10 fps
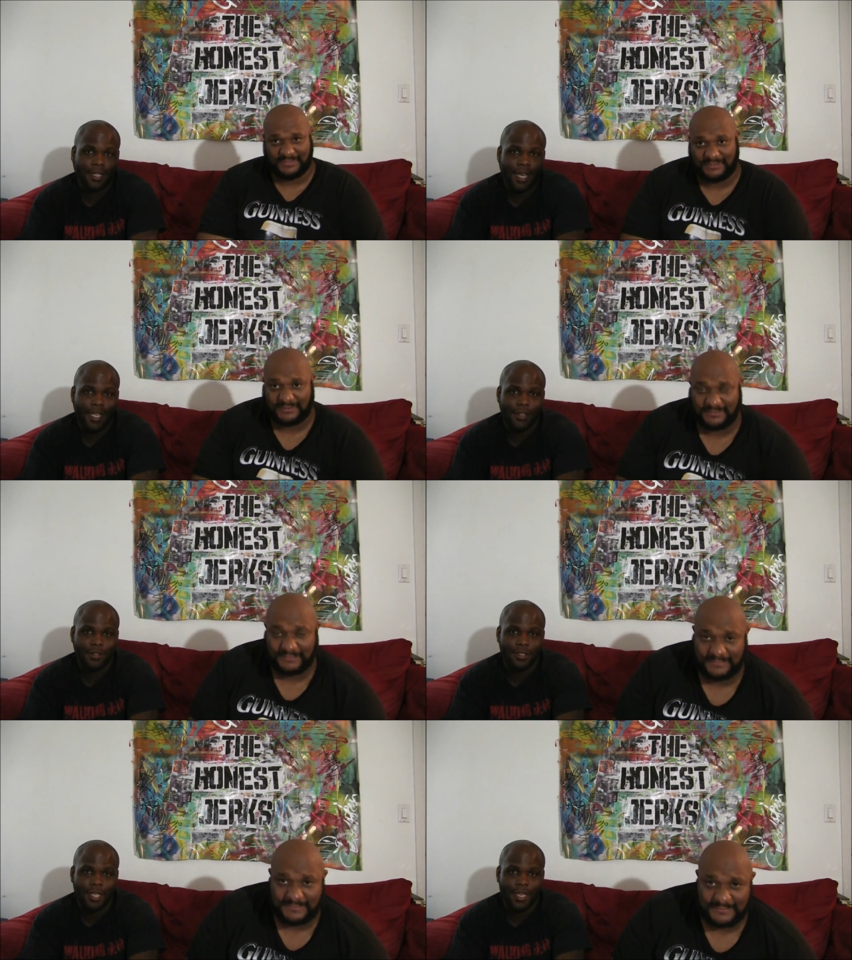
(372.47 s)
Speaker 1: they
Speaker 2: deny mm.
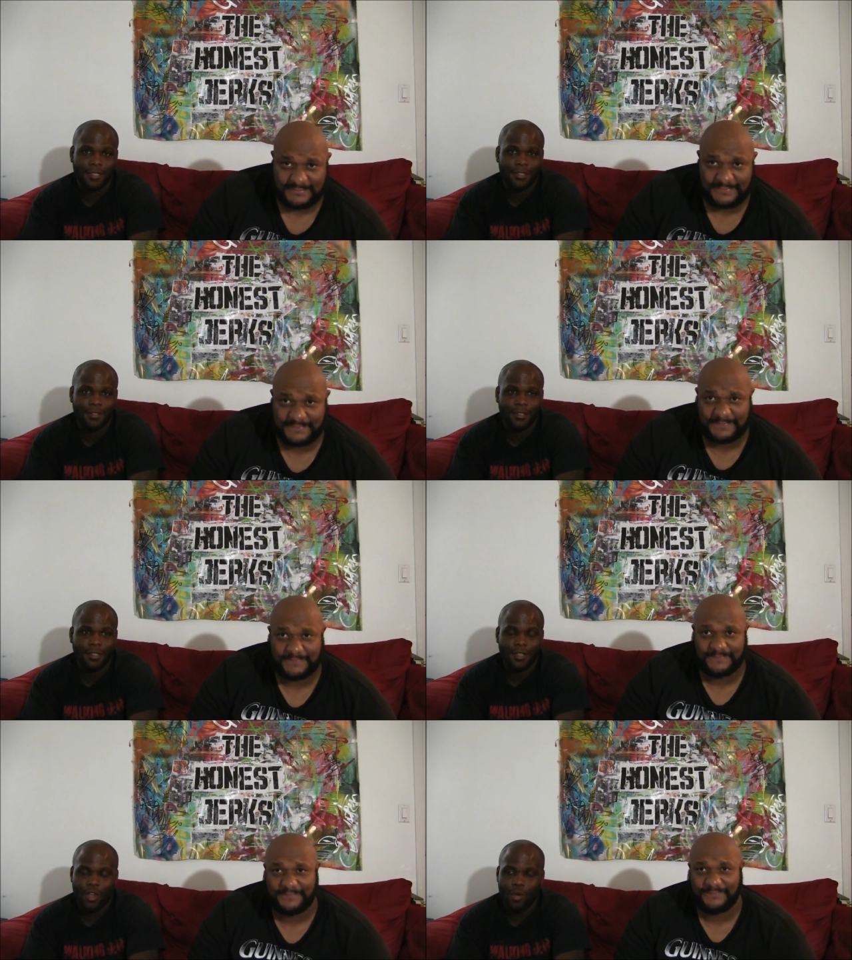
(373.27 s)
your sex. Just
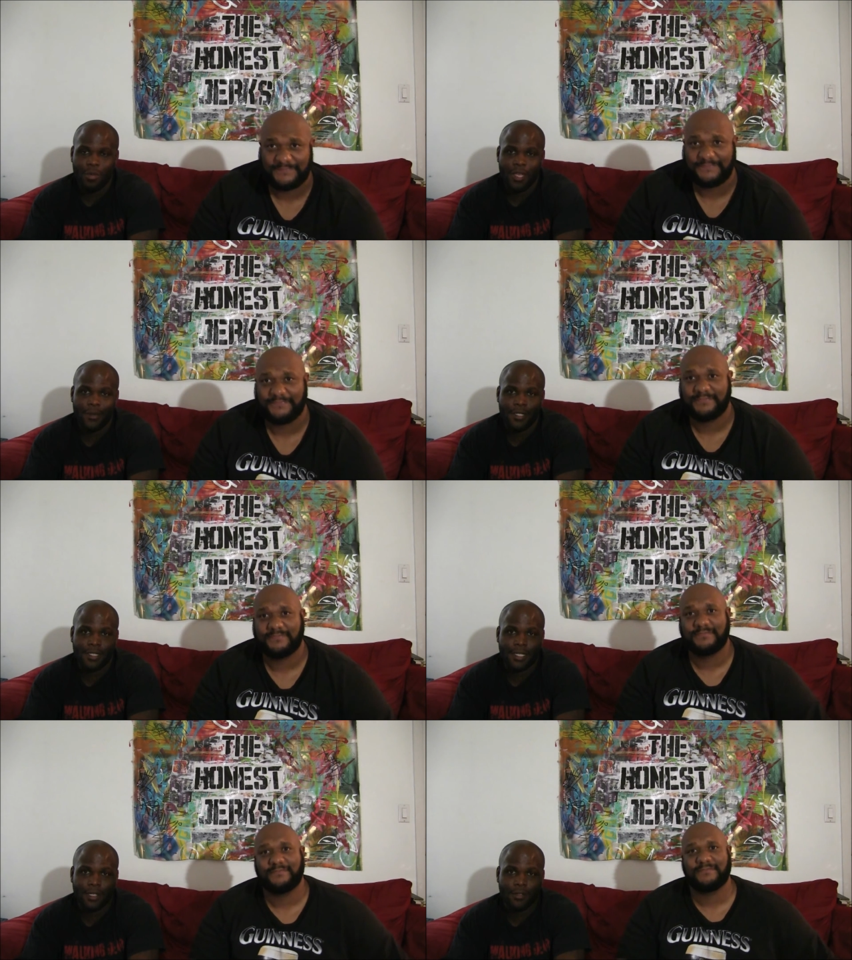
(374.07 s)
go play with
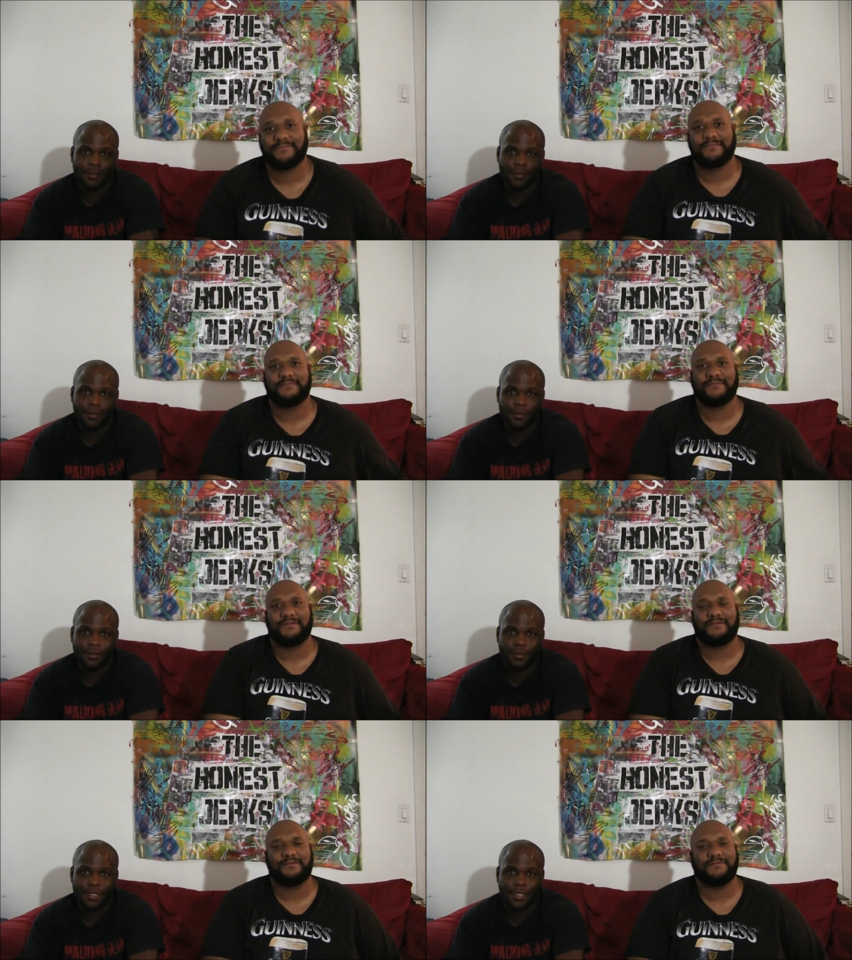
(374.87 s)
yourself.
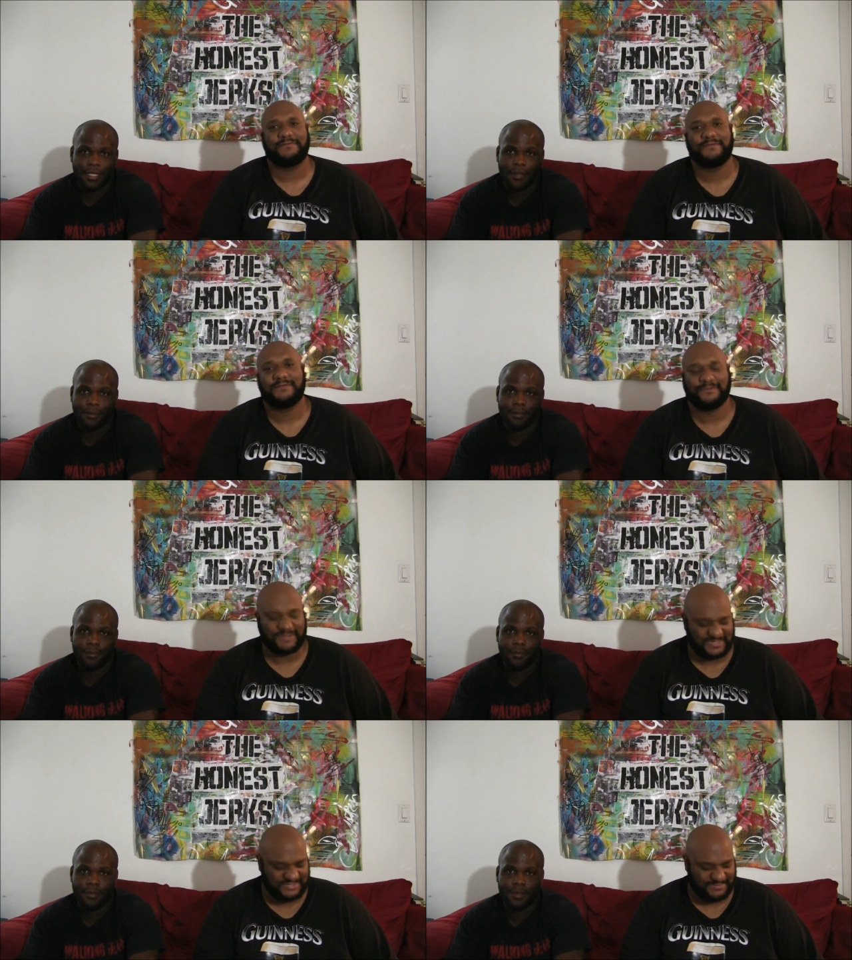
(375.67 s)
Speaker 1: Yeah. Or something.
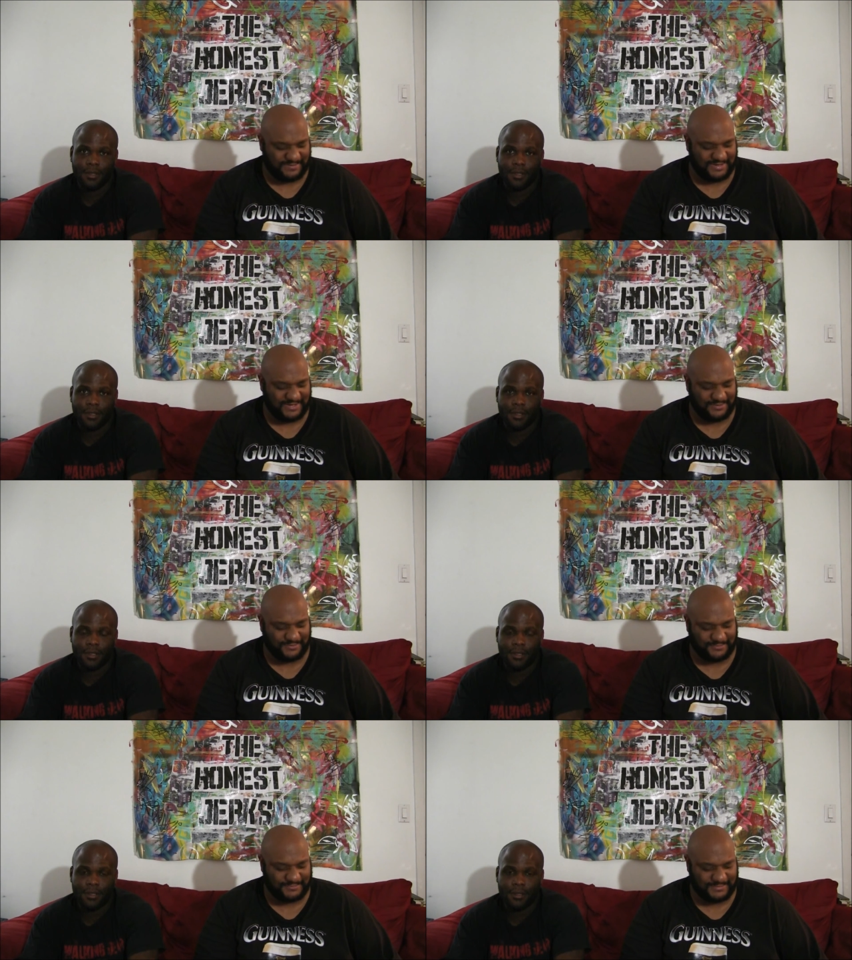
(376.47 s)
Well, that shit probably got
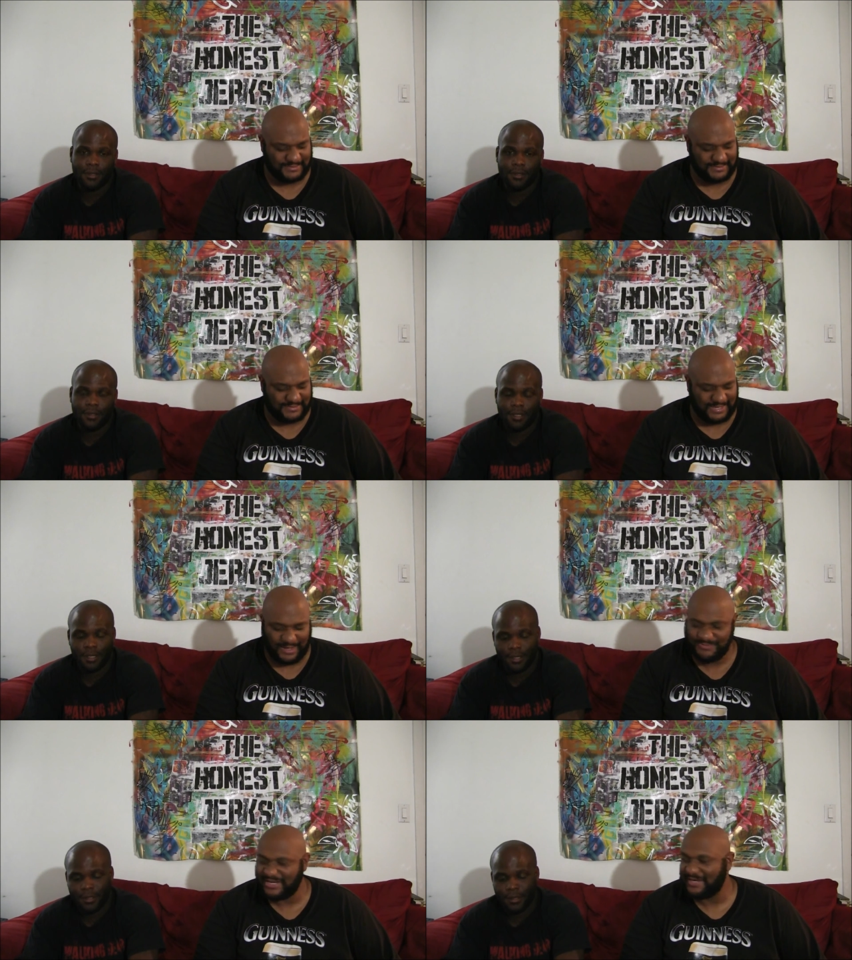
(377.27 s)
old. Mm.
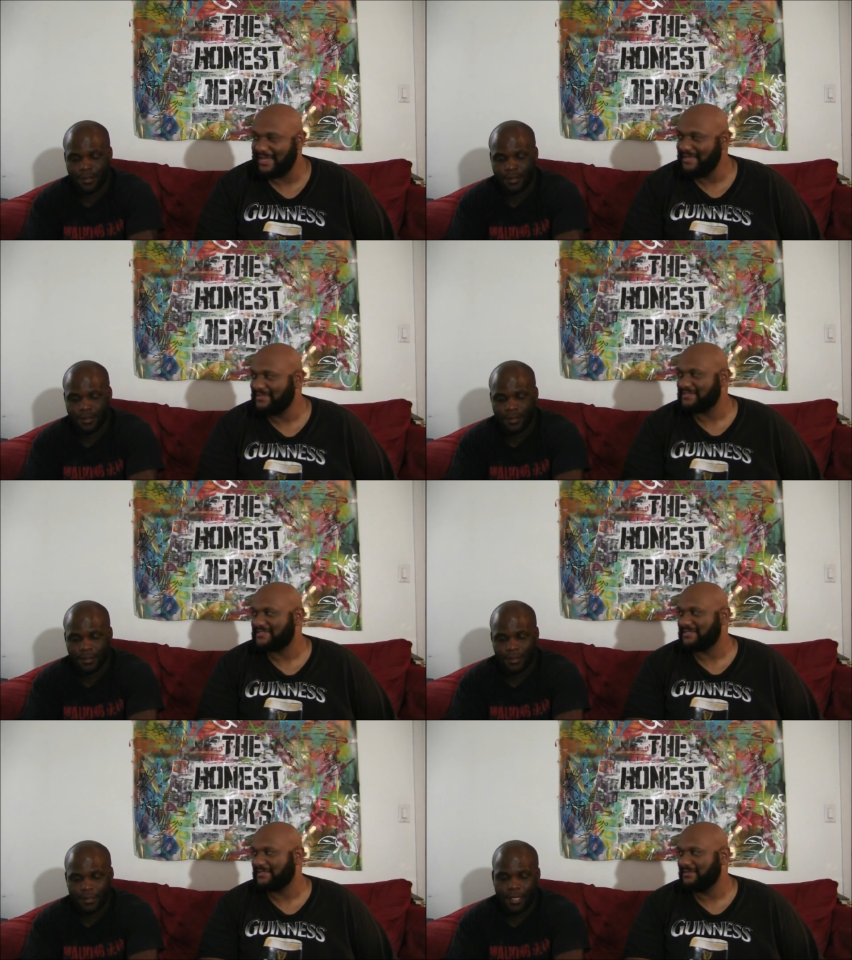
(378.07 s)
I'm trying to end this
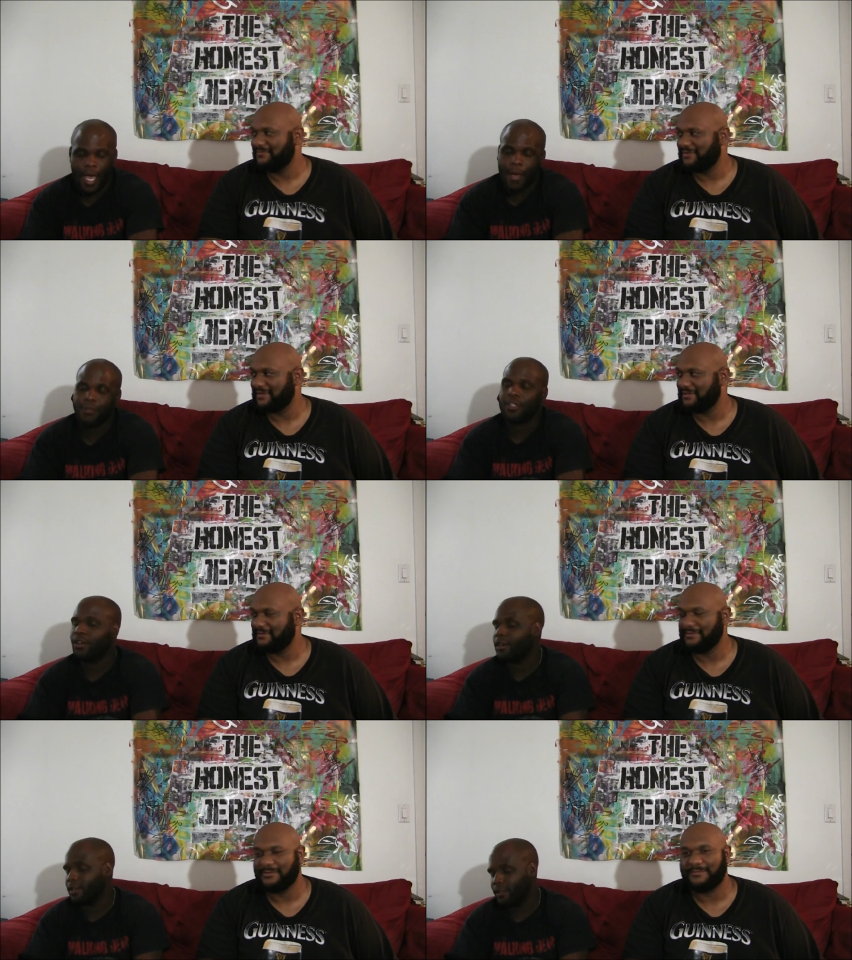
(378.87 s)
shit. You I'm
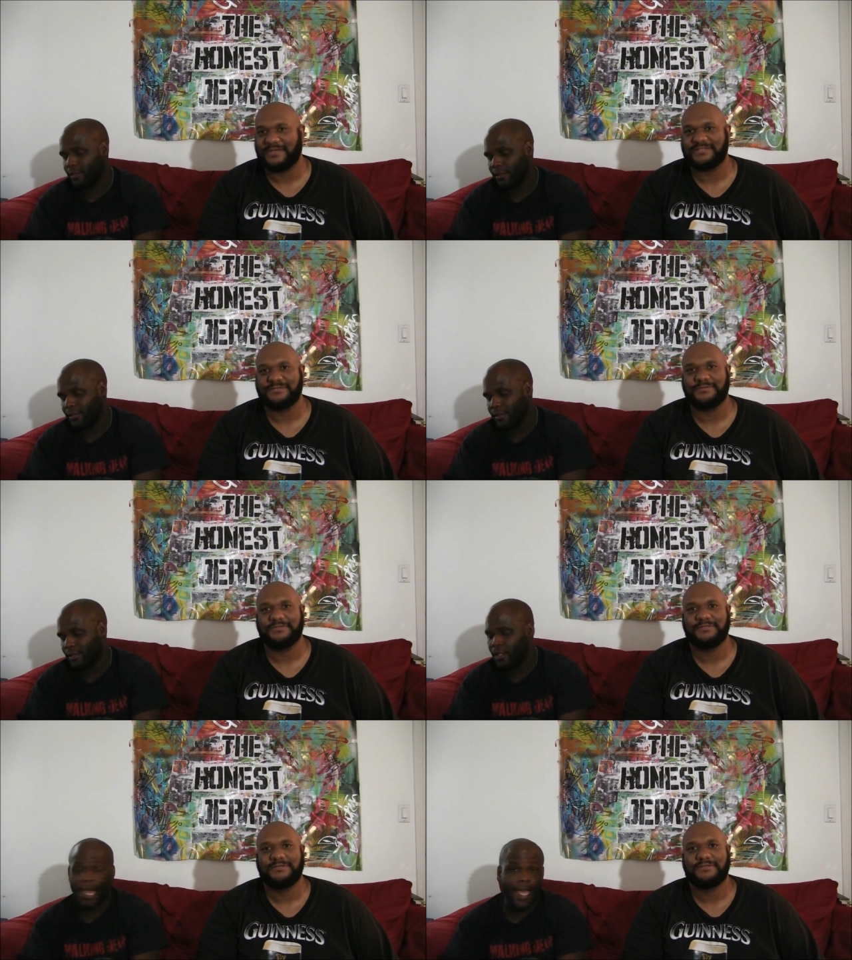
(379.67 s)
sorry. I'm back to
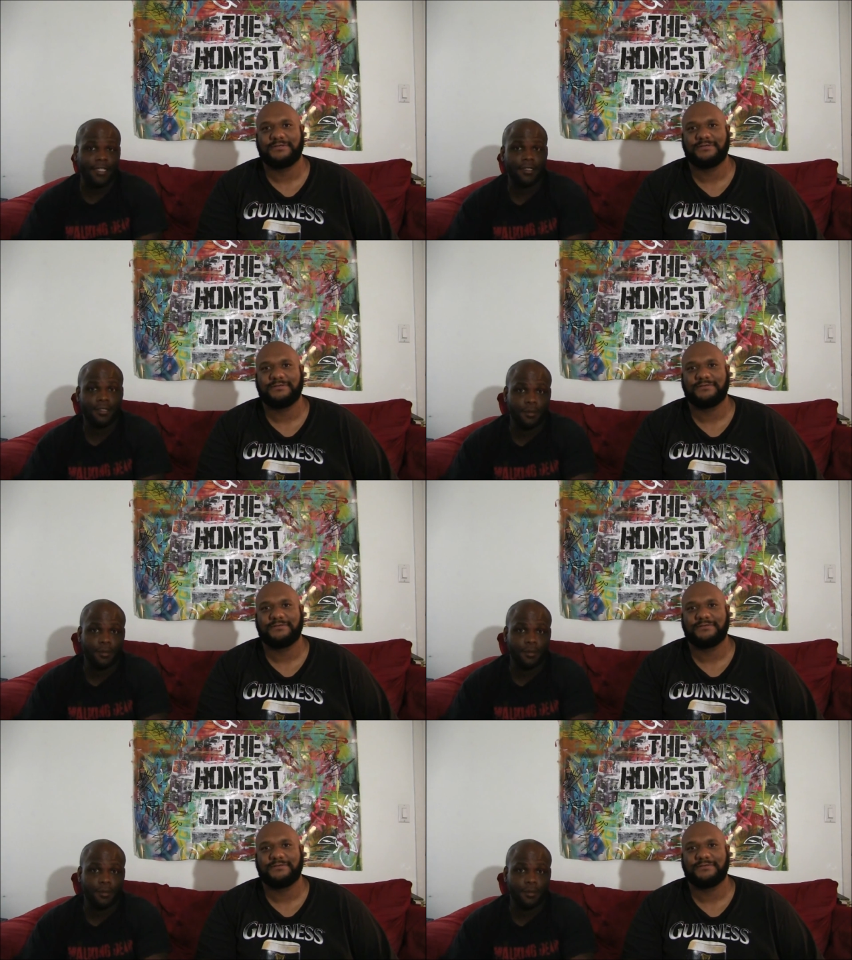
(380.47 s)
it. Like,